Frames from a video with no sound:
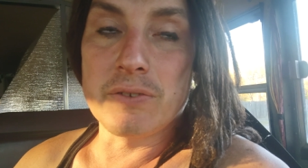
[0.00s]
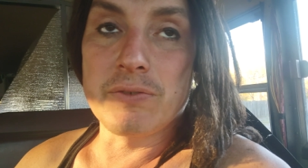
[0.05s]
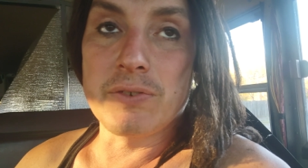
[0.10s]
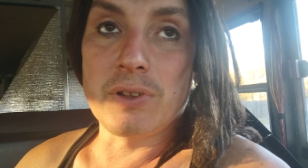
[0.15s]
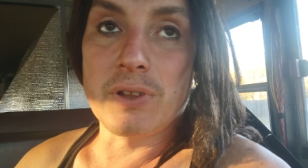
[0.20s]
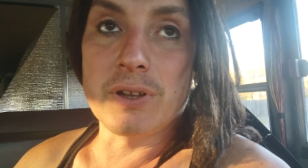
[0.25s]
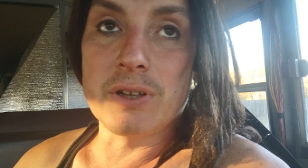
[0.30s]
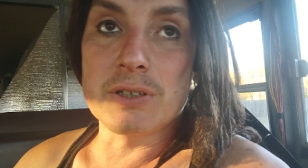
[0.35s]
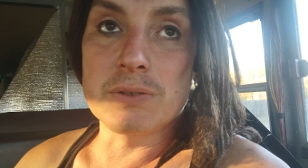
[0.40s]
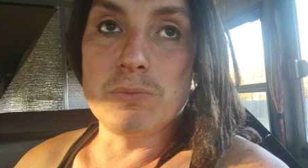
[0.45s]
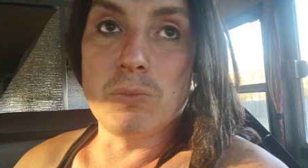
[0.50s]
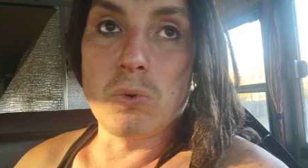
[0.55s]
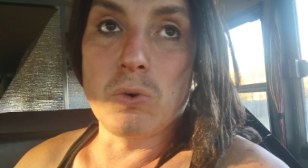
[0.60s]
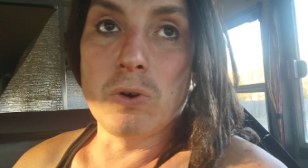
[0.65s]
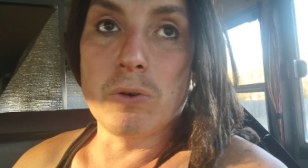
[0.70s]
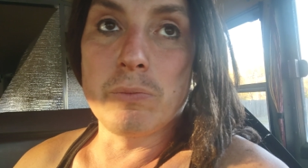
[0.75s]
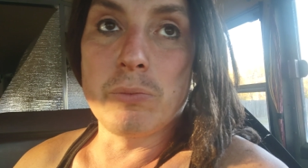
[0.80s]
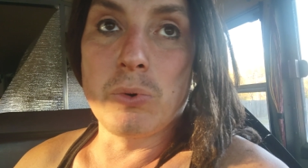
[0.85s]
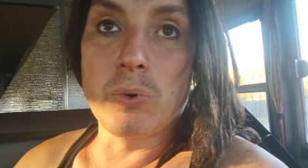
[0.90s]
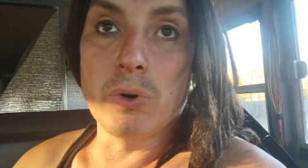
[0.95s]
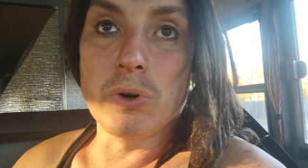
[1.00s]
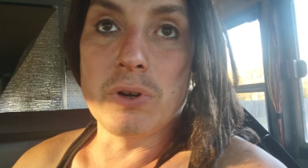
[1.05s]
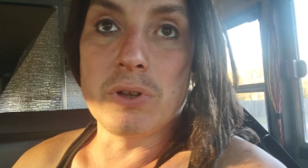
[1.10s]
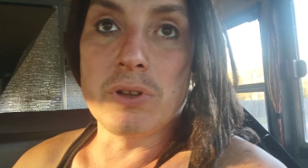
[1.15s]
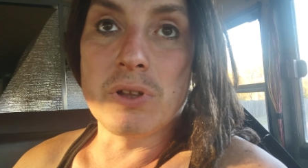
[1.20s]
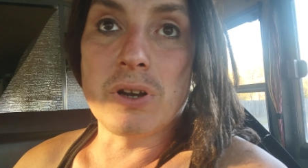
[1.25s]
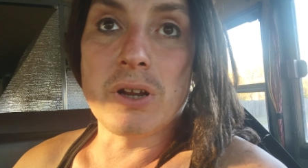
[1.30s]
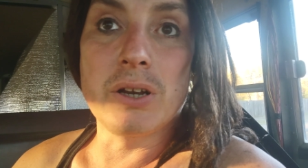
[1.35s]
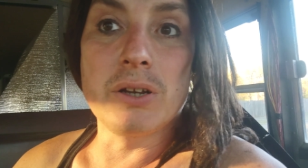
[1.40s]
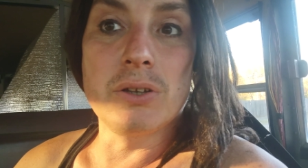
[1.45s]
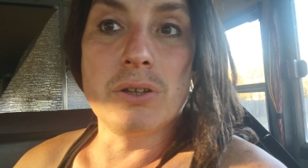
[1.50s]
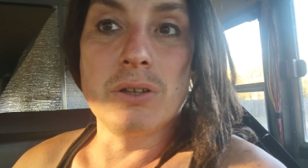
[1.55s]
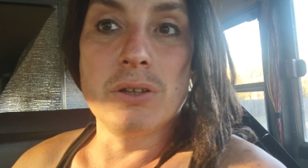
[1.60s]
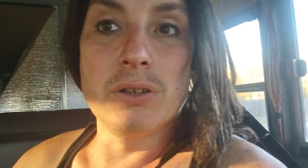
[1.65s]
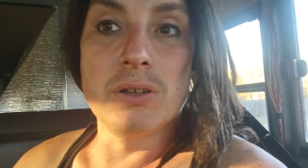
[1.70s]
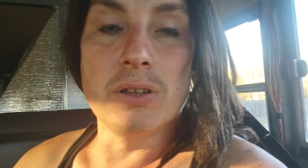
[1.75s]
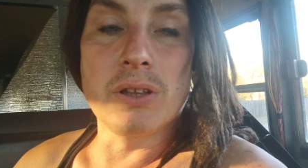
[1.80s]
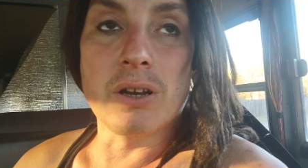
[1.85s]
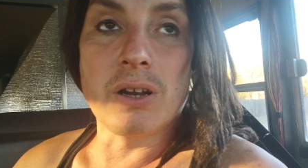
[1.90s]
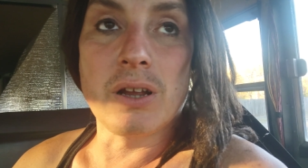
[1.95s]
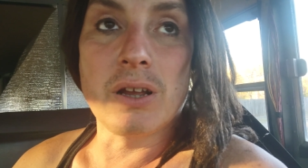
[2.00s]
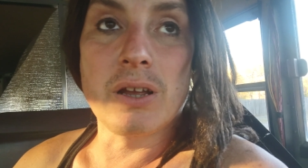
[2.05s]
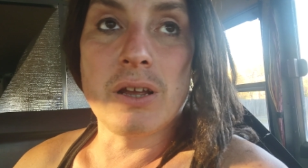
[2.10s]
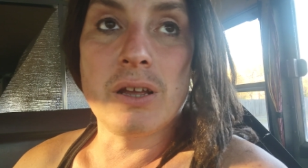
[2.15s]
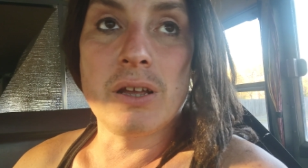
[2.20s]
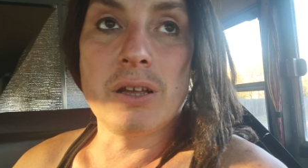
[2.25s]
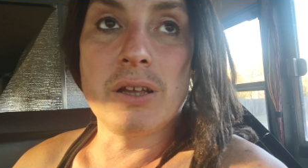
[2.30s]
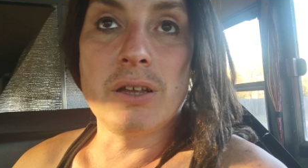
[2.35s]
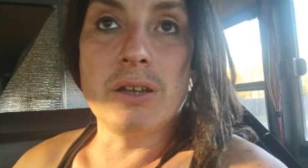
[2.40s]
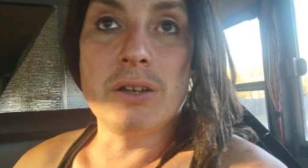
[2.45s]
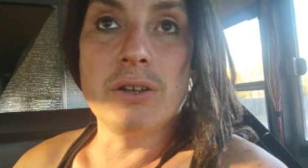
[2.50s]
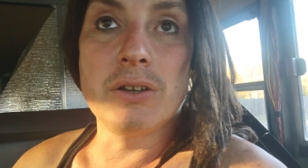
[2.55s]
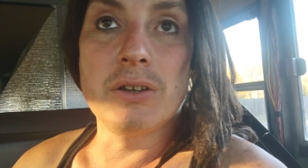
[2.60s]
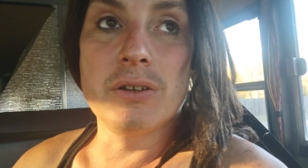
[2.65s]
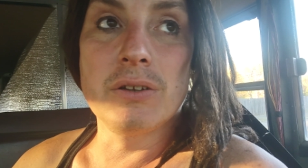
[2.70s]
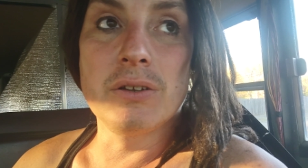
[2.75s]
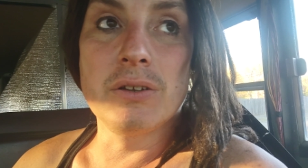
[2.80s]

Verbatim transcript: I feel like it's more important that I that I